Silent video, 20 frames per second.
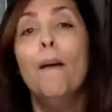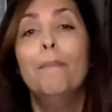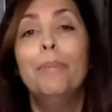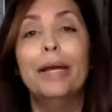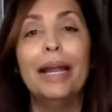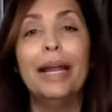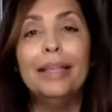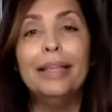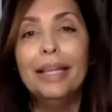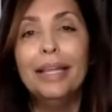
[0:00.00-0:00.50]

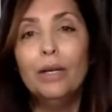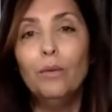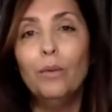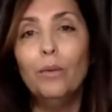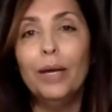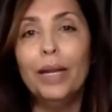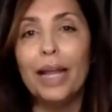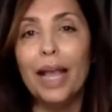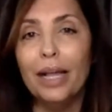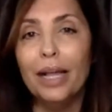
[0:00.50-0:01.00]
But I think
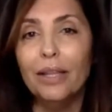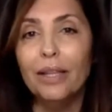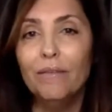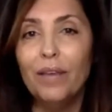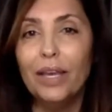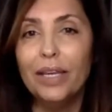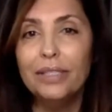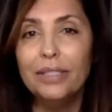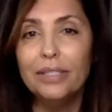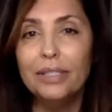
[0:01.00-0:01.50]
what
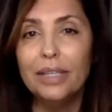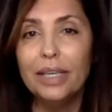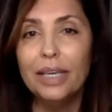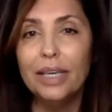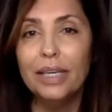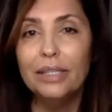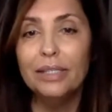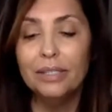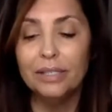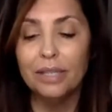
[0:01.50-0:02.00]
elevates
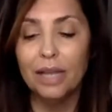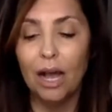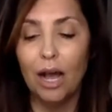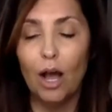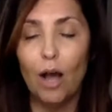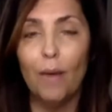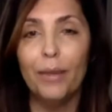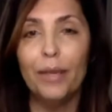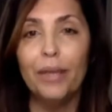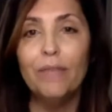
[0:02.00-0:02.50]
these
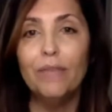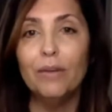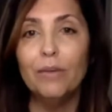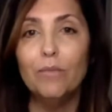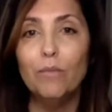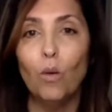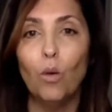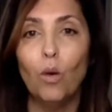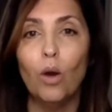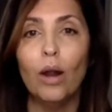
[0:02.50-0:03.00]
even
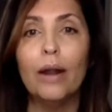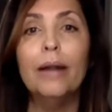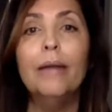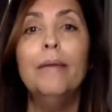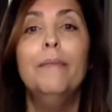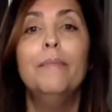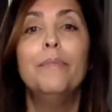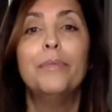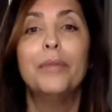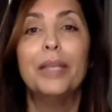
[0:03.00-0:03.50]

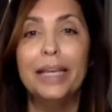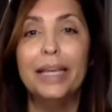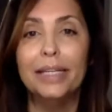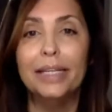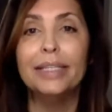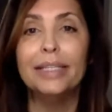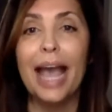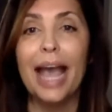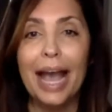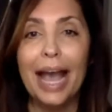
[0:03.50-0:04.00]
more
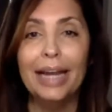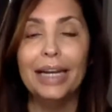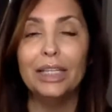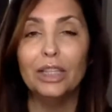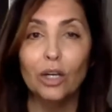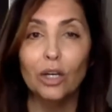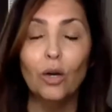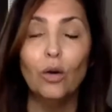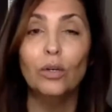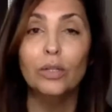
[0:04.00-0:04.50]
is adding
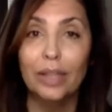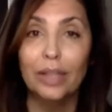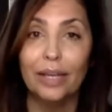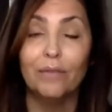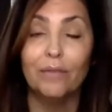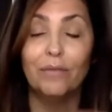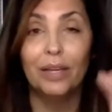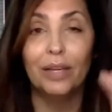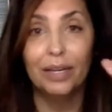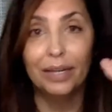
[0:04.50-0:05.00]
the gold
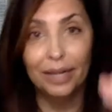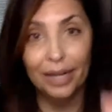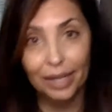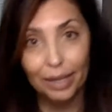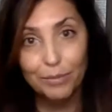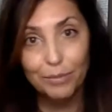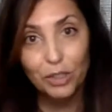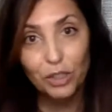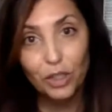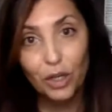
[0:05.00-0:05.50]
leaf. Now,
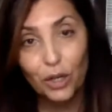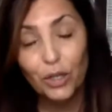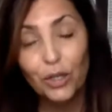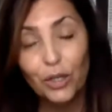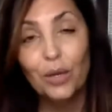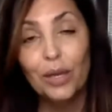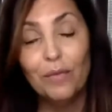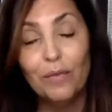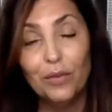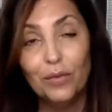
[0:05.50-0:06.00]
let me show
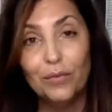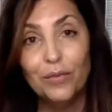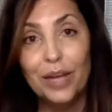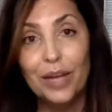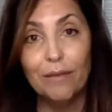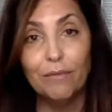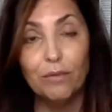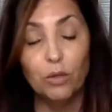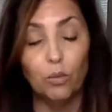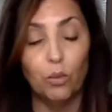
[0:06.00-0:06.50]
you if you've
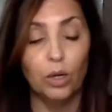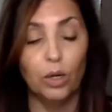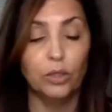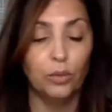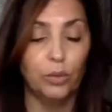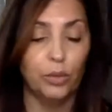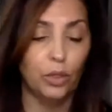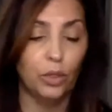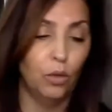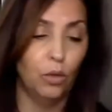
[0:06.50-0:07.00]
never
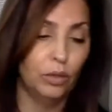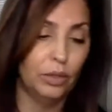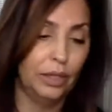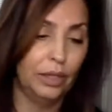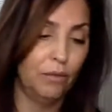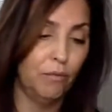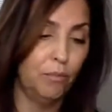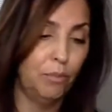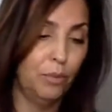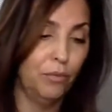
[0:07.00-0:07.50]
worked with gold
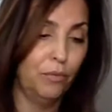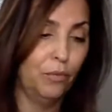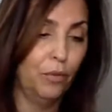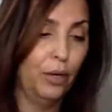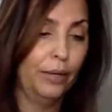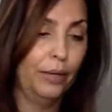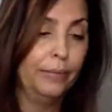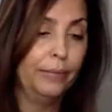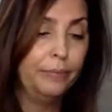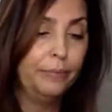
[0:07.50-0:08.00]
leaf
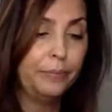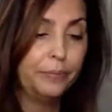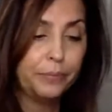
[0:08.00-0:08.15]
before.